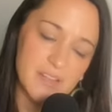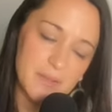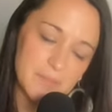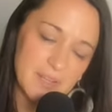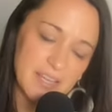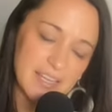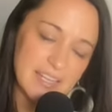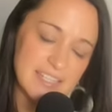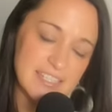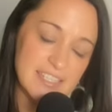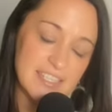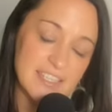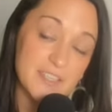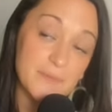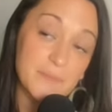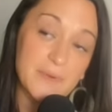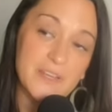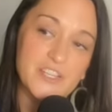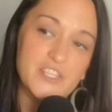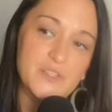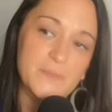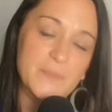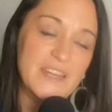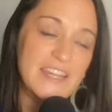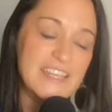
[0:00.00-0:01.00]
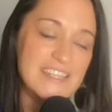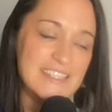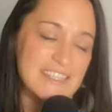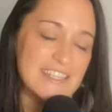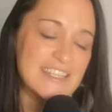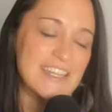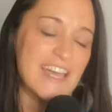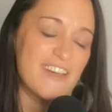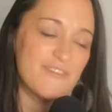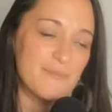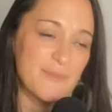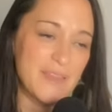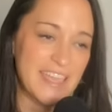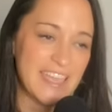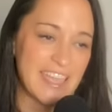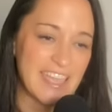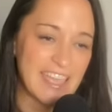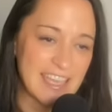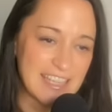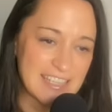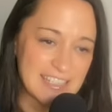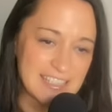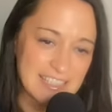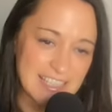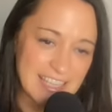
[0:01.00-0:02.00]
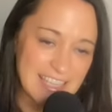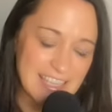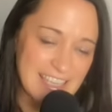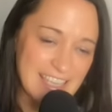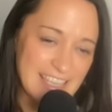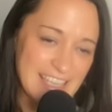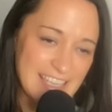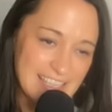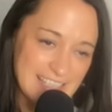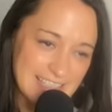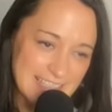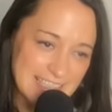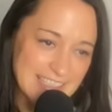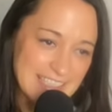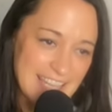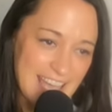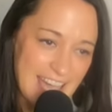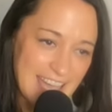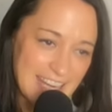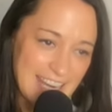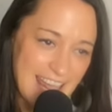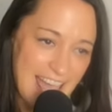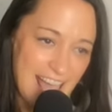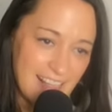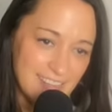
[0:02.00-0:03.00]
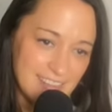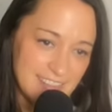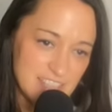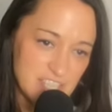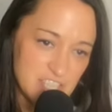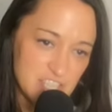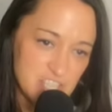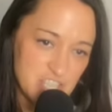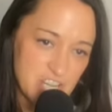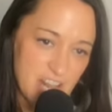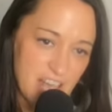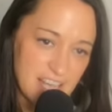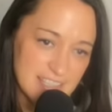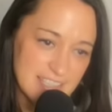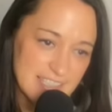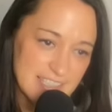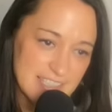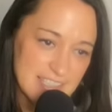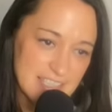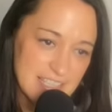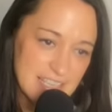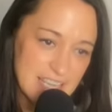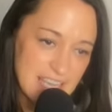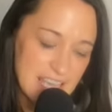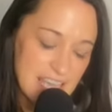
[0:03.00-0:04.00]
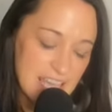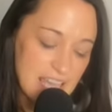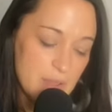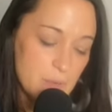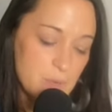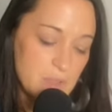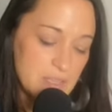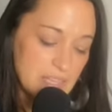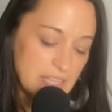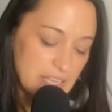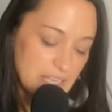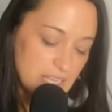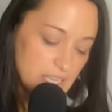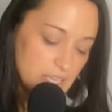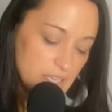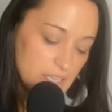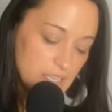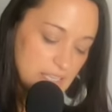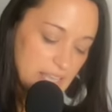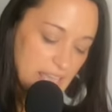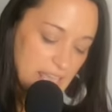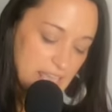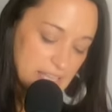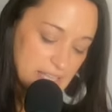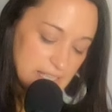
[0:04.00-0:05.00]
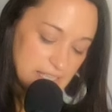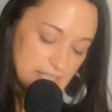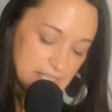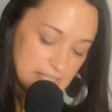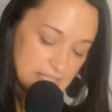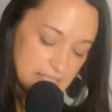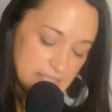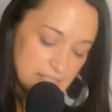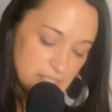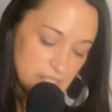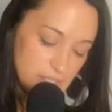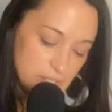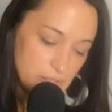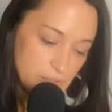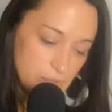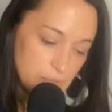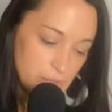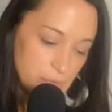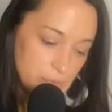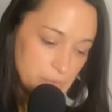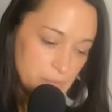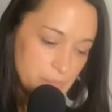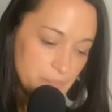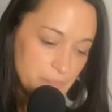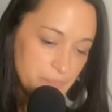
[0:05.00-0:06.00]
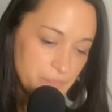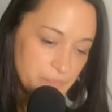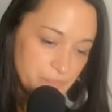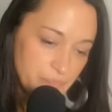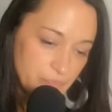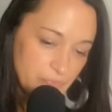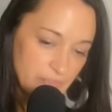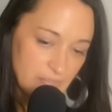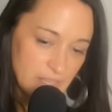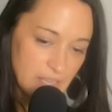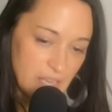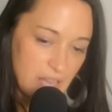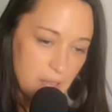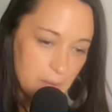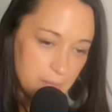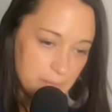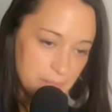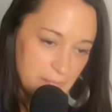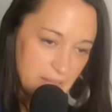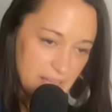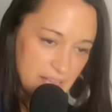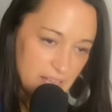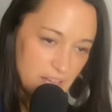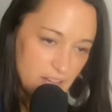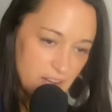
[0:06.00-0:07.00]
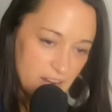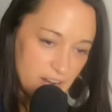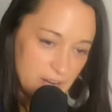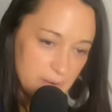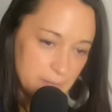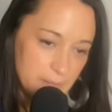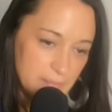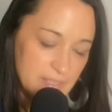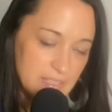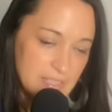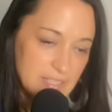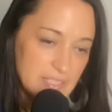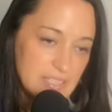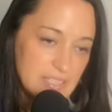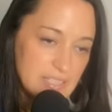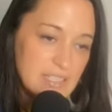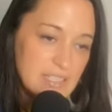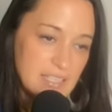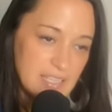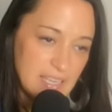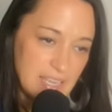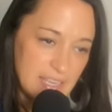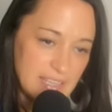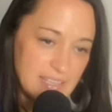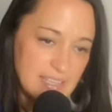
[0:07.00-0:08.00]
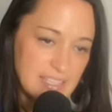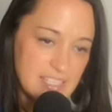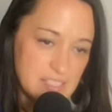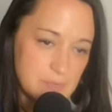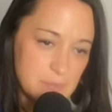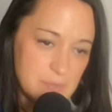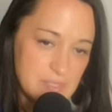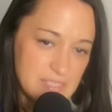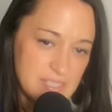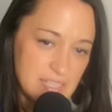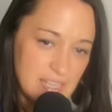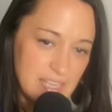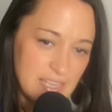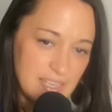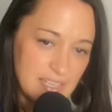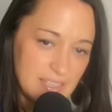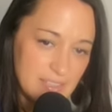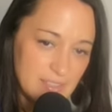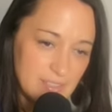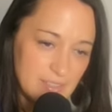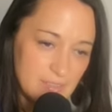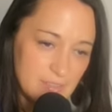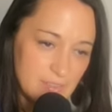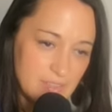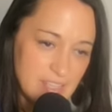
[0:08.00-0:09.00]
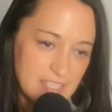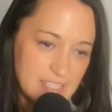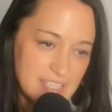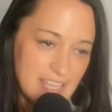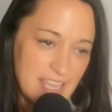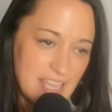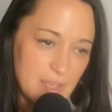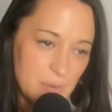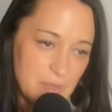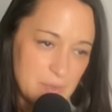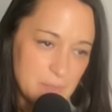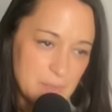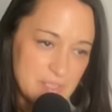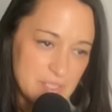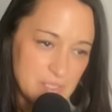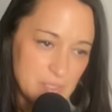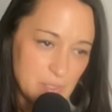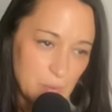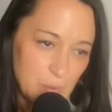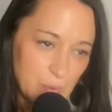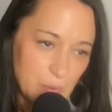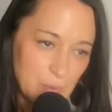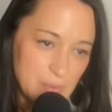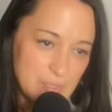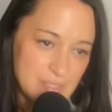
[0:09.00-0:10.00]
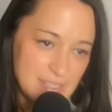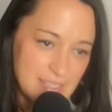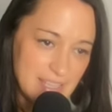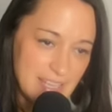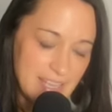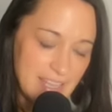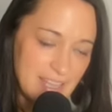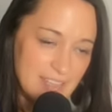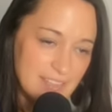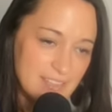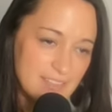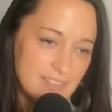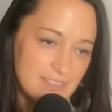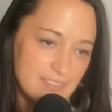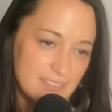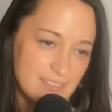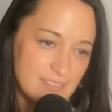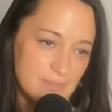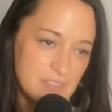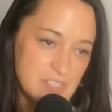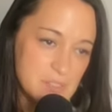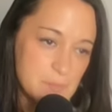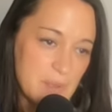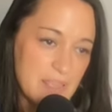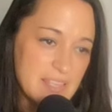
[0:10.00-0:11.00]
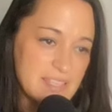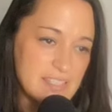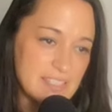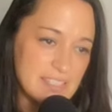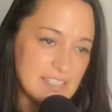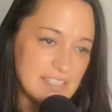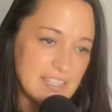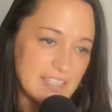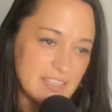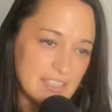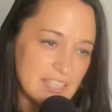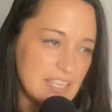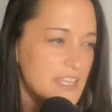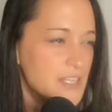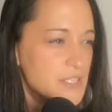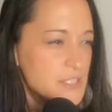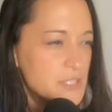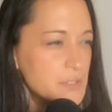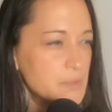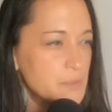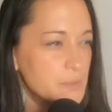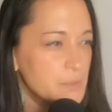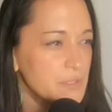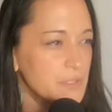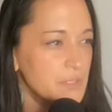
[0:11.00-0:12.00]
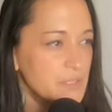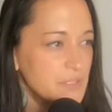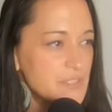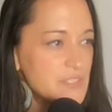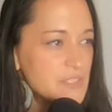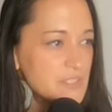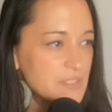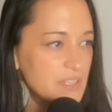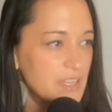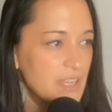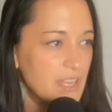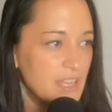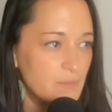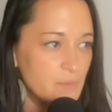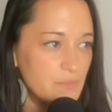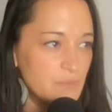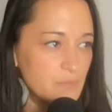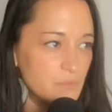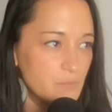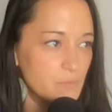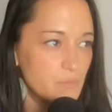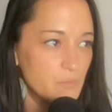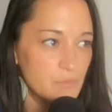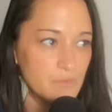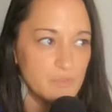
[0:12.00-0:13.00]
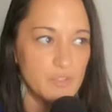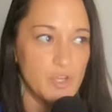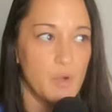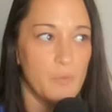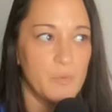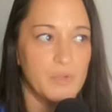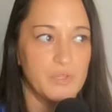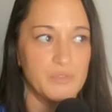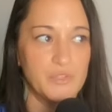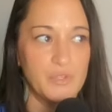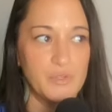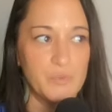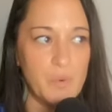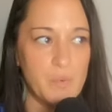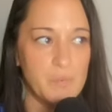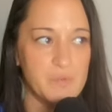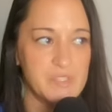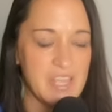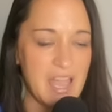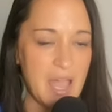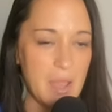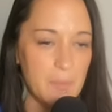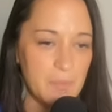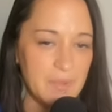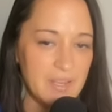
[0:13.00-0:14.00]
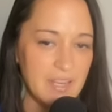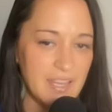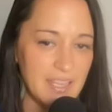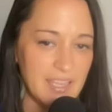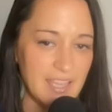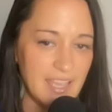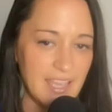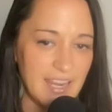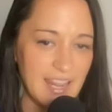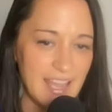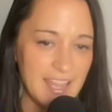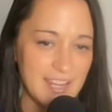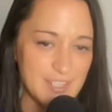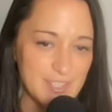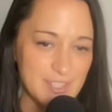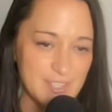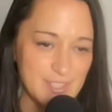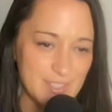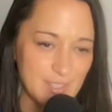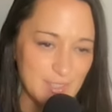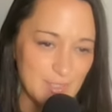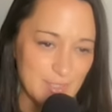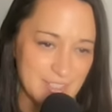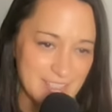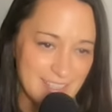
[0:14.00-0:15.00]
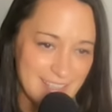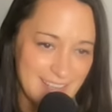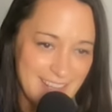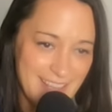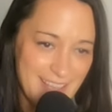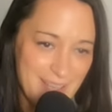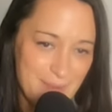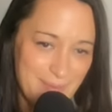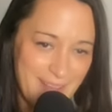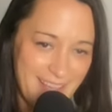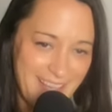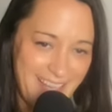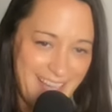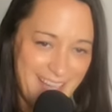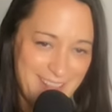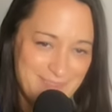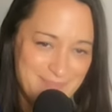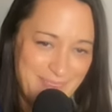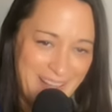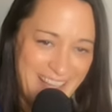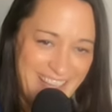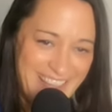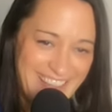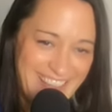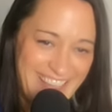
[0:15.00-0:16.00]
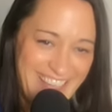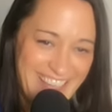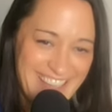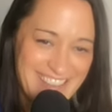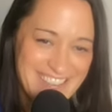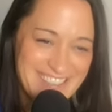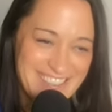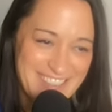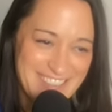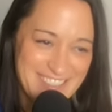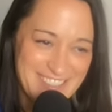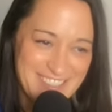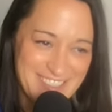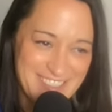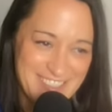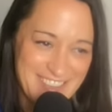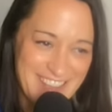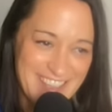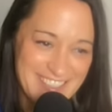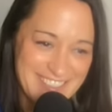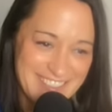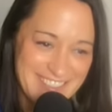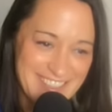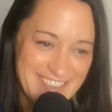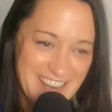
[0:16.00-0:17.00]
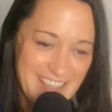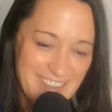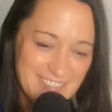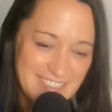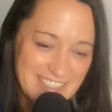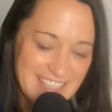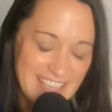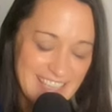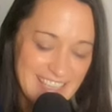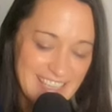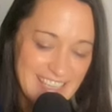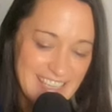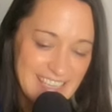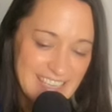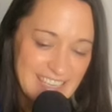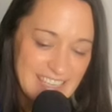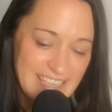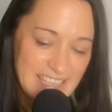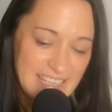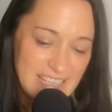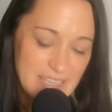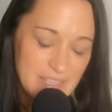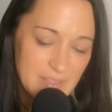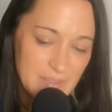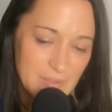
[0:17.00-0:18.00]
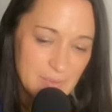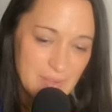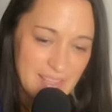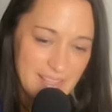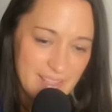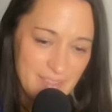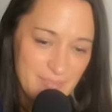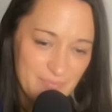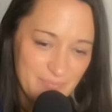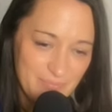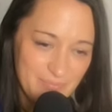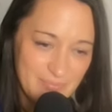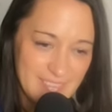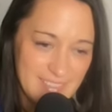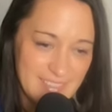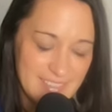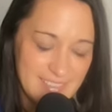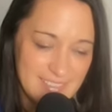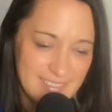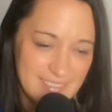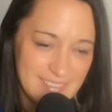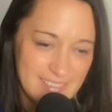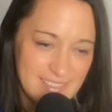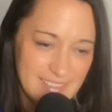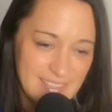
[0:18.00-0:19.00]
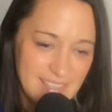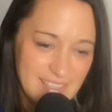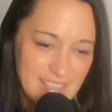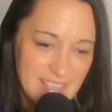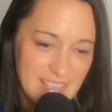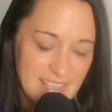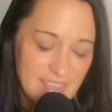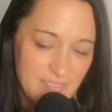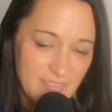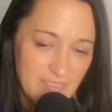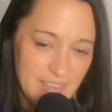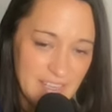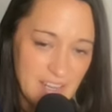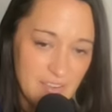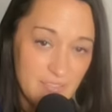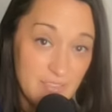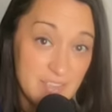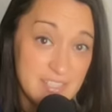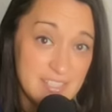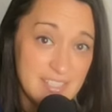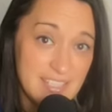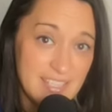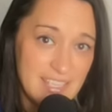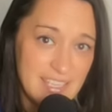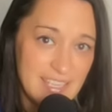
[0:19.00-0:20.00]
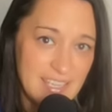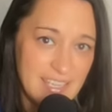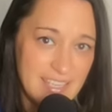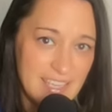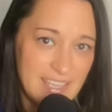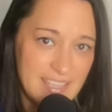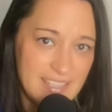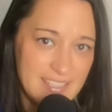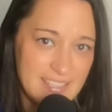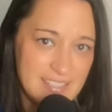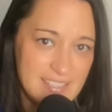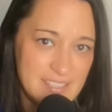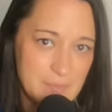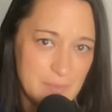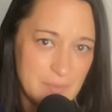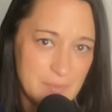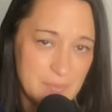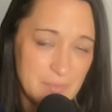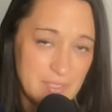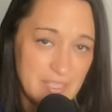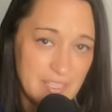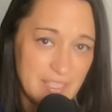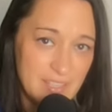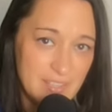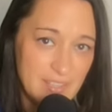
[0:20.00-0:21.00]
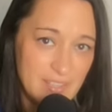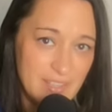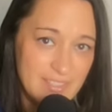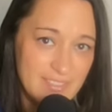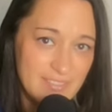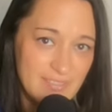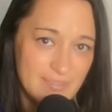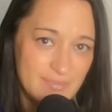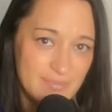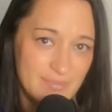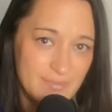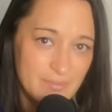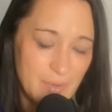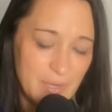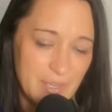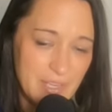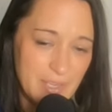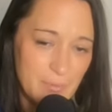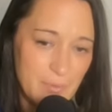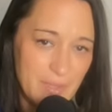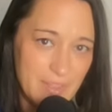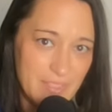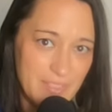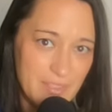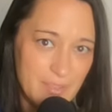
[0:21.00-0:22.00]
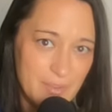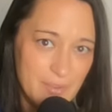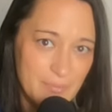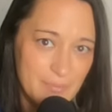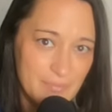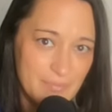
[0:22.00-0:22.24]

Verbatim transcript: I'm not going to tell you much, but I did have my hand like inside Alan's chest with like alien goo up my arm. And this was like the day we'd been told that is basically like the end of the world yeah, and yeah. no one knew what was happening and i just looked at him i had my hand in his chest and i was like well if I never see you again, it's been really good working with you.